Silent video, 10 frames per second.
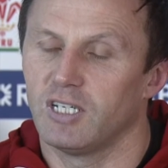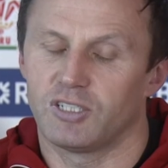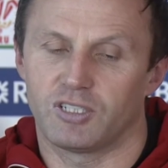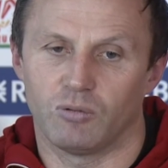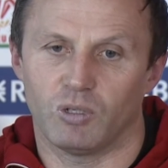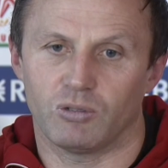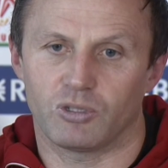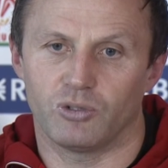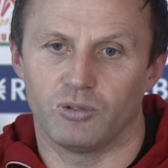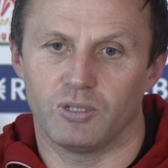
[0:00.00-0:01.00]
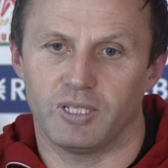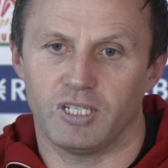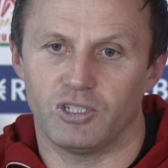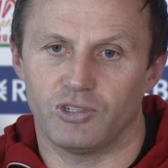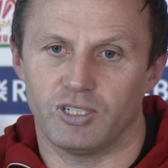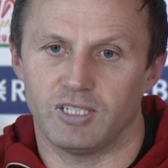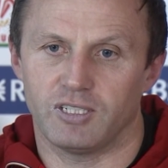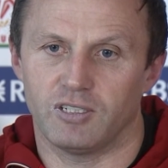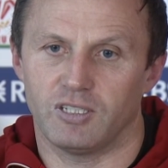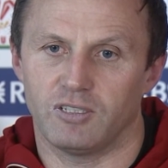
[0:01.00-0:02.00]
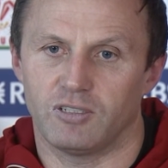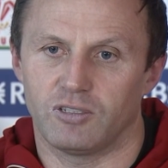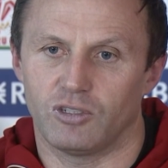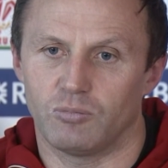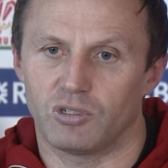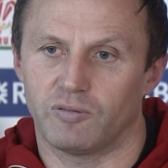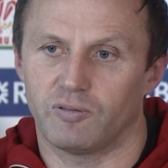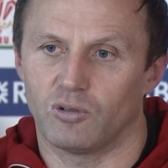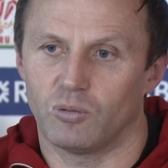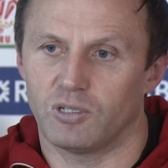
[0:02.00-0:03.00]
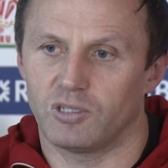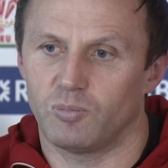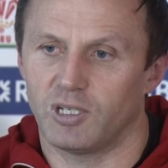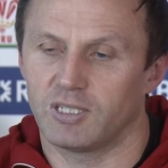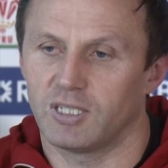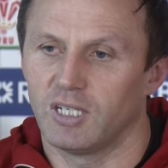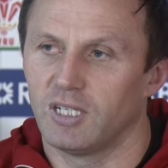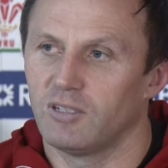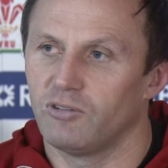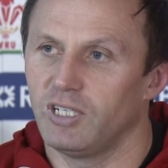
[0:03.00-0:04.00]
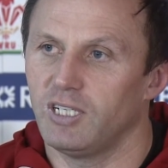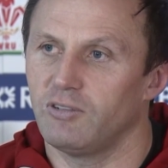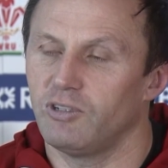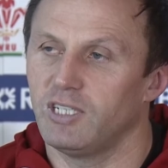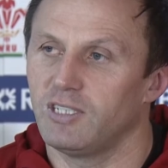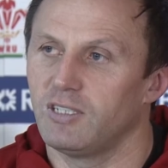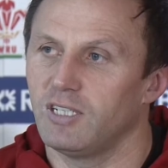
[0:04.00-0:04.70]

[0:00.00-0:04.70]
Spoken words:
Still one or two injuries in terms of the forwards, but really, really